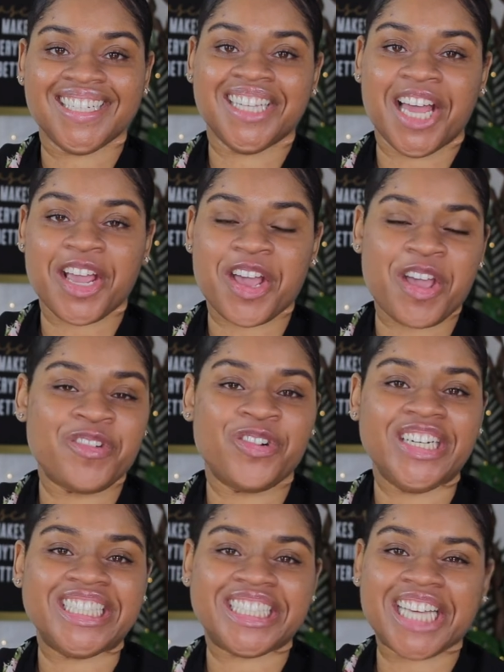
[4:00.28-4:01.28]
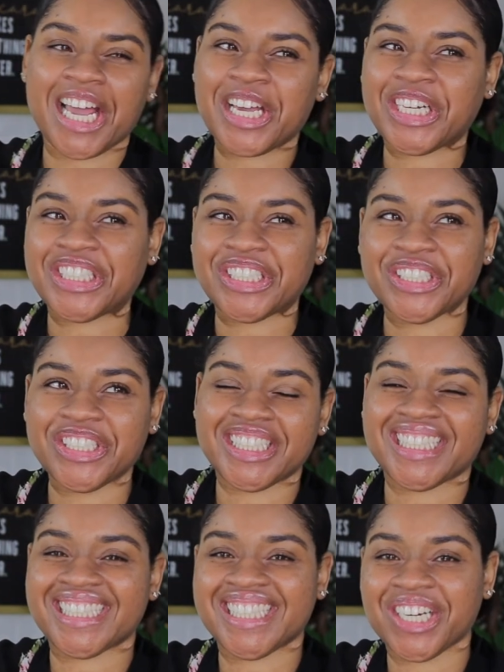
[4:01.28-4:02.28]
like a recycled,
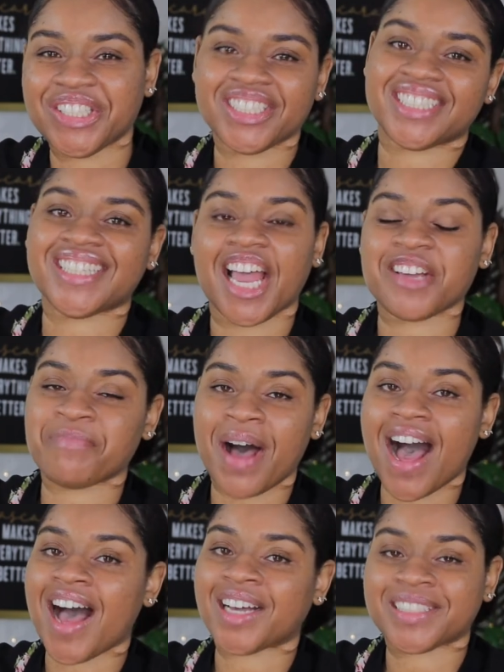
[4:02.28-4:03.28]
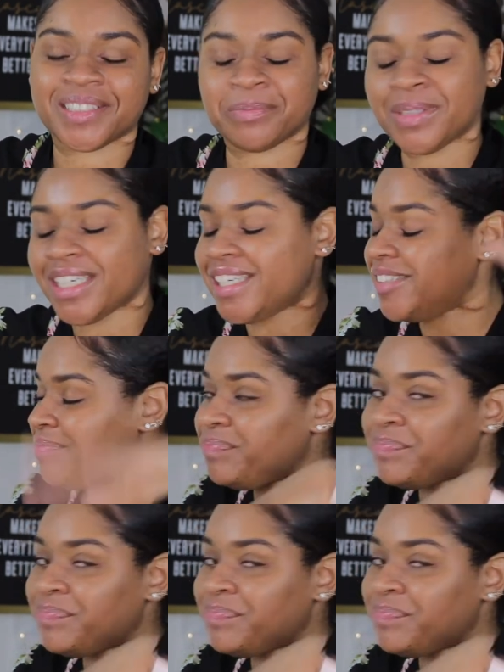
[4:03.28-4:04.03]
so to say, box, but